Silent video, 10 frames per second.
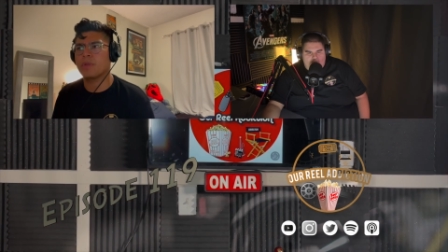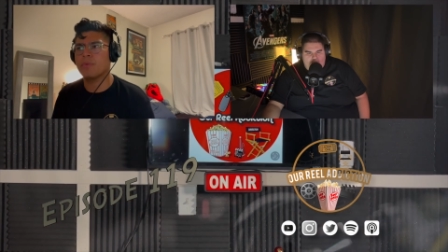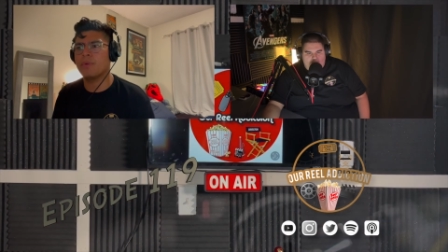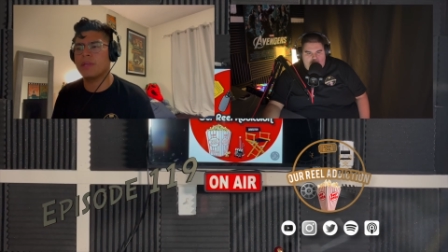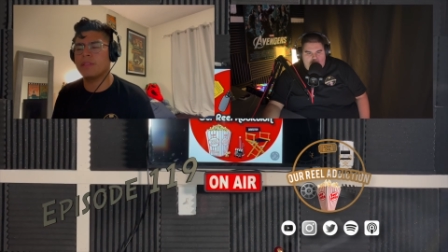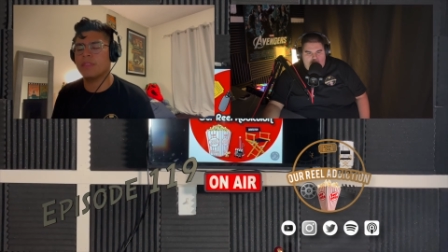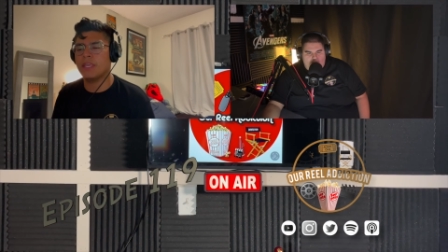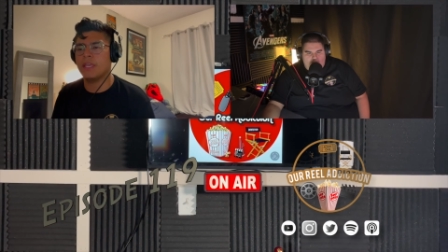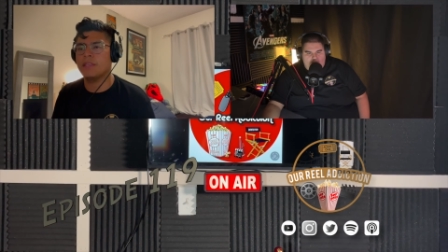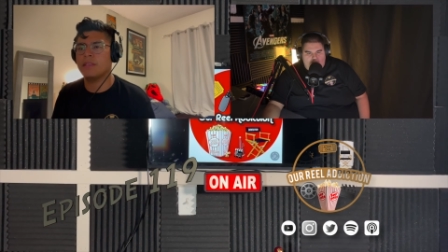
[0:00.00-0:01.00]
when
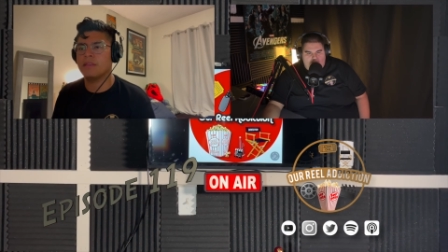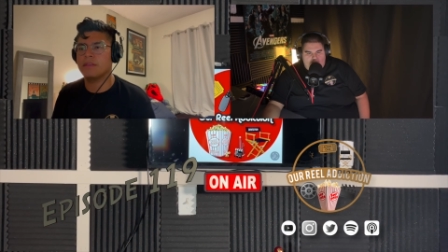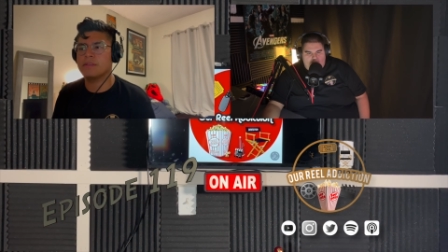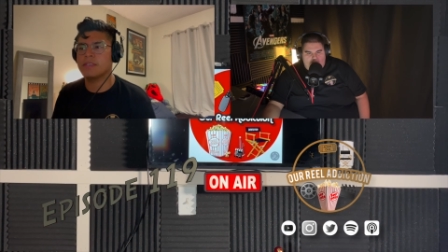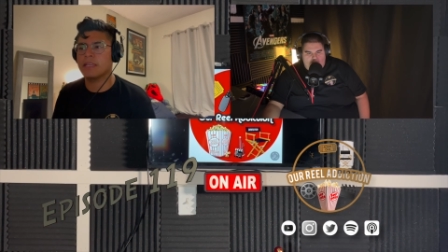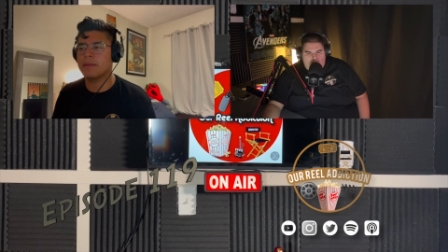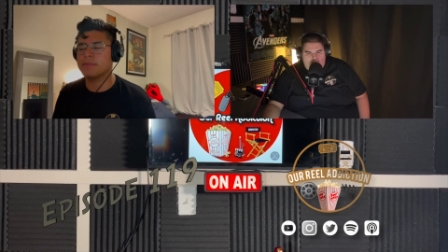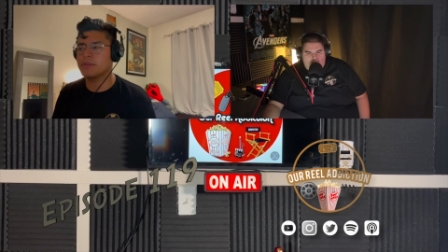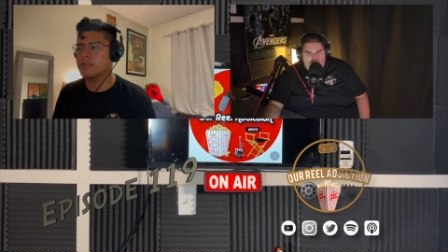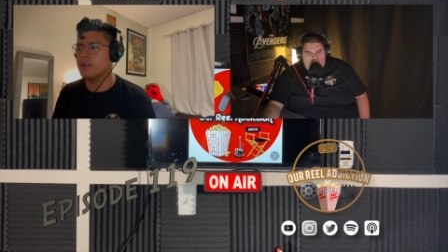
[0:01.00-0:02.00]
the second
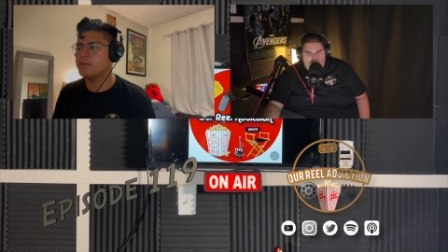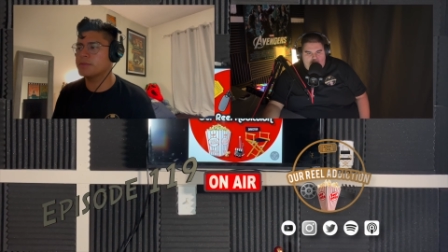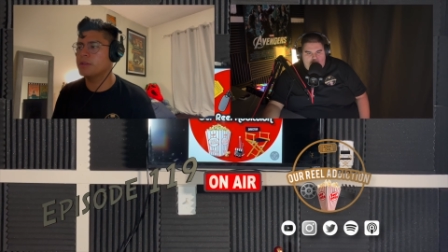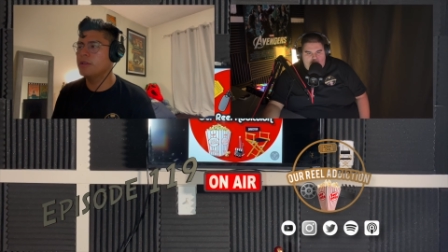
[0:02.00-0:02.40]
episode drops,